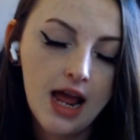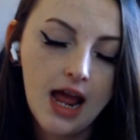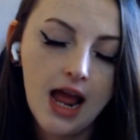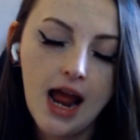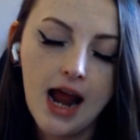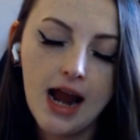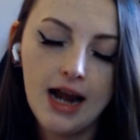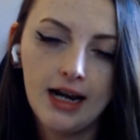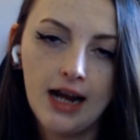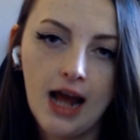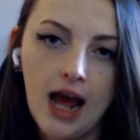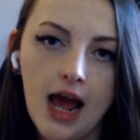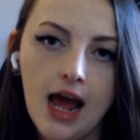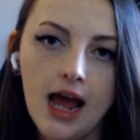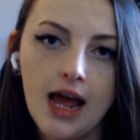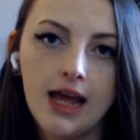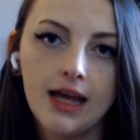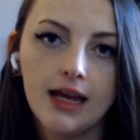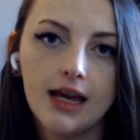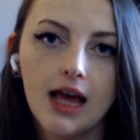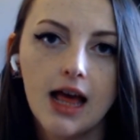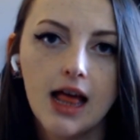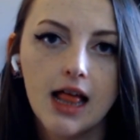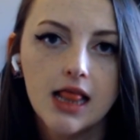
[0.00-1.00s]
And I
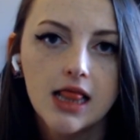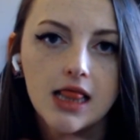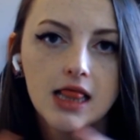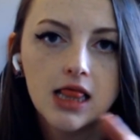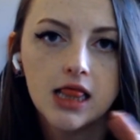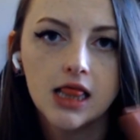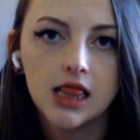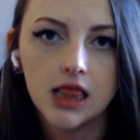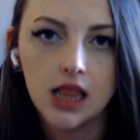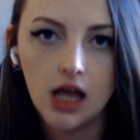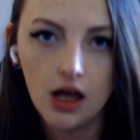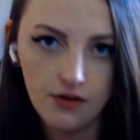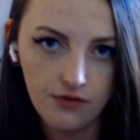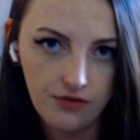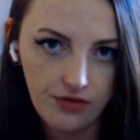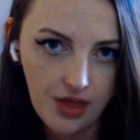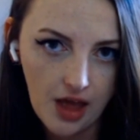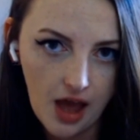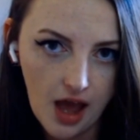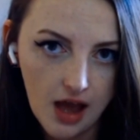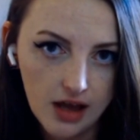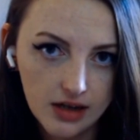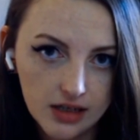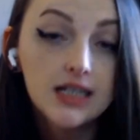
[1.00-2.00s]
love
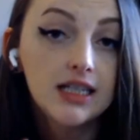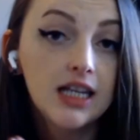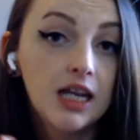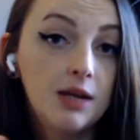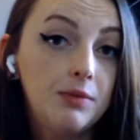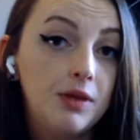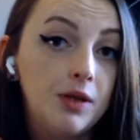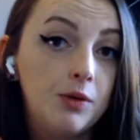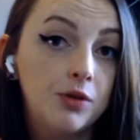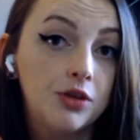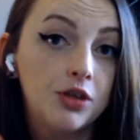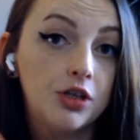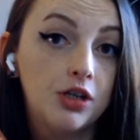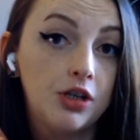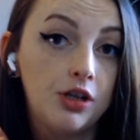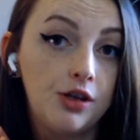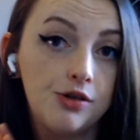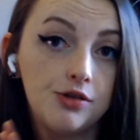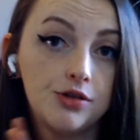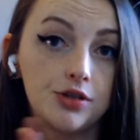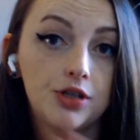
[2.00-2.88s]
that. Same thing with the clothes.